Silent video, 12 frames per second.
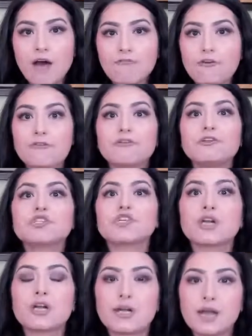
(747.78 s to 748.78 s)
for
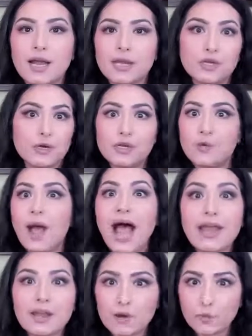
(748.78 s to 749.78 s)
future, new
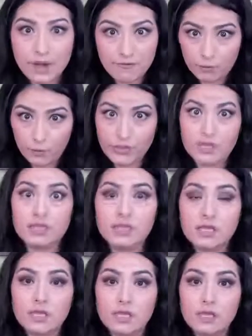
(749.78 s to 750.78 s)
hire or whatever within
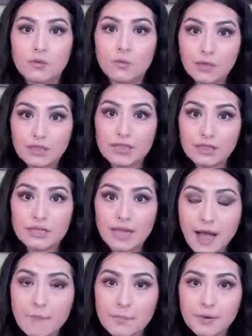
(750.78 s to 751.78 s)
the
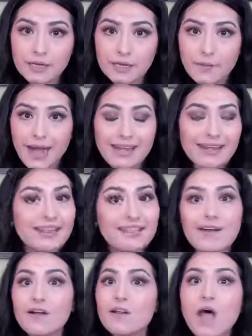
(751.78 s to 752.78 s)
company, right?
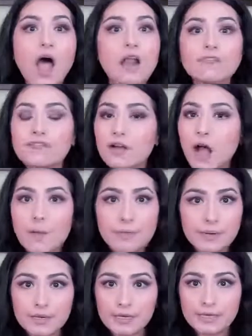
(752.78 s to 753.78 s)
There are a lot of
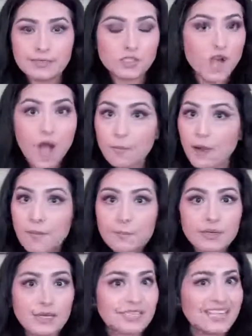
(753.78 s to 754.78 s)
companies, top
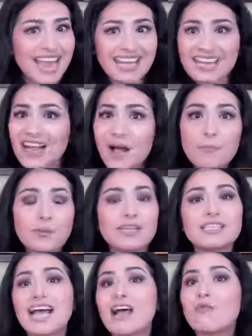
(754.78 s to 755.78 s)
companies, any
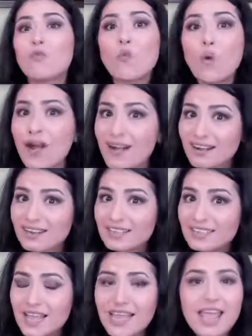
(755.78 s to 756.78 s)
companies I've worked
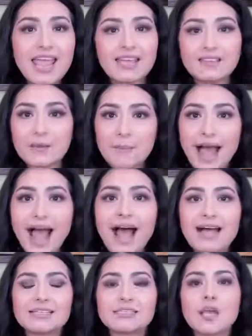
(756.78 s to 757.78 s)
in the
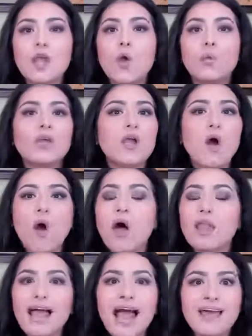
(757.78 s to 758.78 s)
past. We
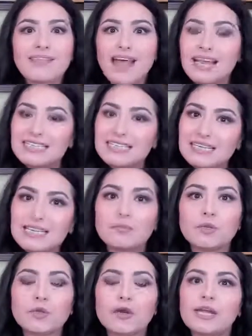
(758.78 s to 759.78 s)
all had that team,
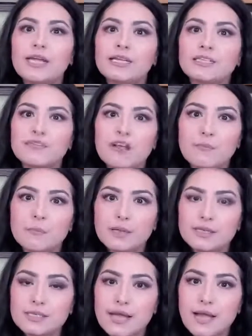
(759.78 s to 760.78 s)
learning and
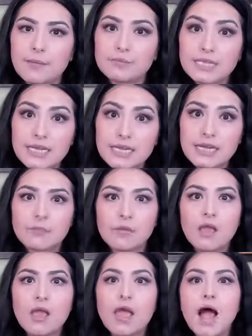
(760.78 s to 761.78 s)
development team,
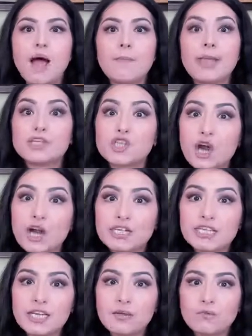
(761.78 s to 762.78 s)
HR
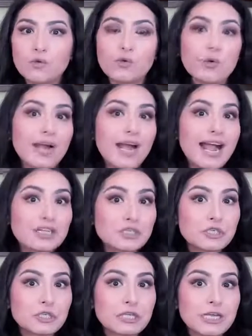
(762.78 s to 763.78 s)
team, who were
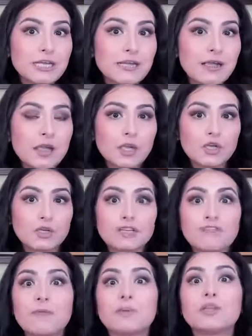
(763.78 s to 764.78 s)
actually,
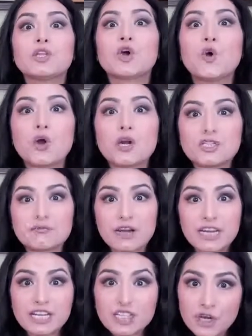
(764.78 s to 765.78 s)
developing the course for
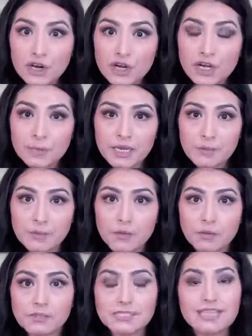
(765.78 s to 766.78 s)
internal
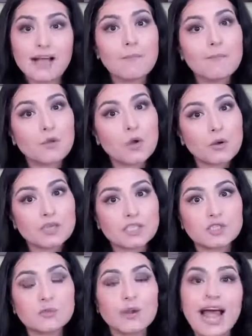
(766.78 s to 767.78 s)
people. Some
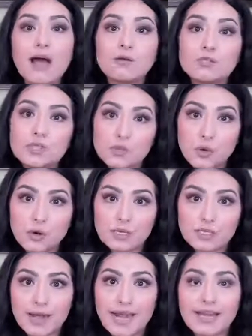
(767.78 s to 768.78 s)
courses were
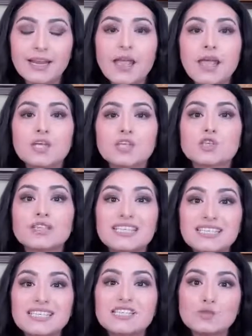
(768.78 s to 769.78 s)
outsourced, right? So
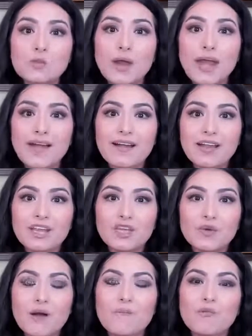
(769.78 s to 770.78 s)
this is where
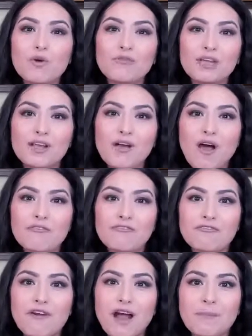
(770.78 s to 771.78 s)
you are moving on
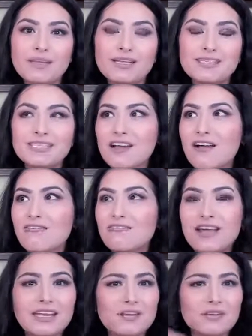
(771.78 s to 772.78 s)
from, instead of
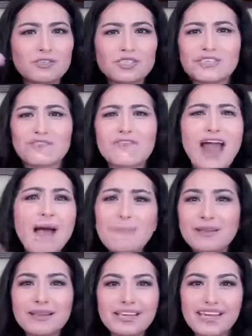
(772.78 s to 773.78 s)
just
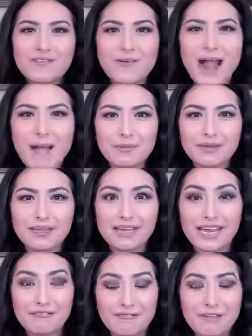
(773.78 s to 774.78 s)
rambling
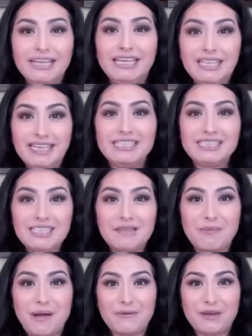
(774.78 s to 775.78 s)
and feeling guilty
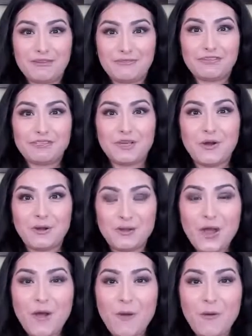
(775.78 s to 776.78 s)
about it if you don't
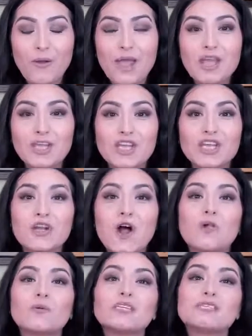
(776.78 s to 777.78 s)
know, you can
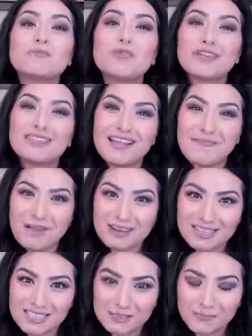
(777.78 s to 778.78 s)
always put them on
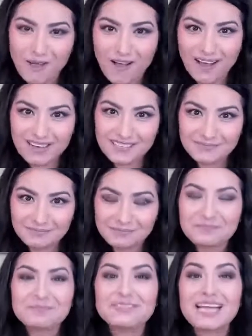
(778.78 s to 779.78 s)
a spot
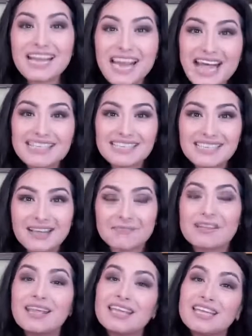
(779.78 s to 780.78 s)
and ask
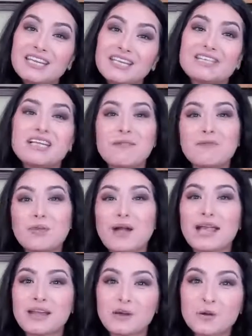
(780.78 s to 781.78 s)
them, can you tell me what
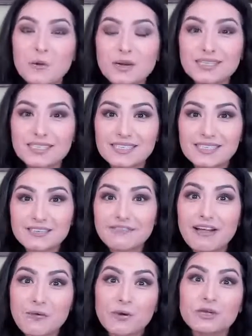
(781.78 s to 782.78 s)
kind of courses, if
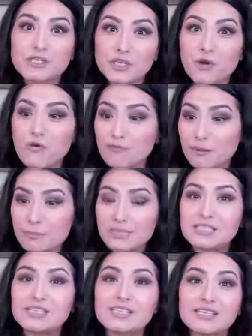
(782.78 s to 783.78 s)
I were to go from
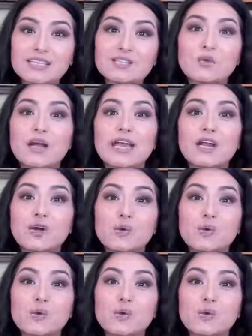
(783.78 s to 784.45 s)
this to this, what kind of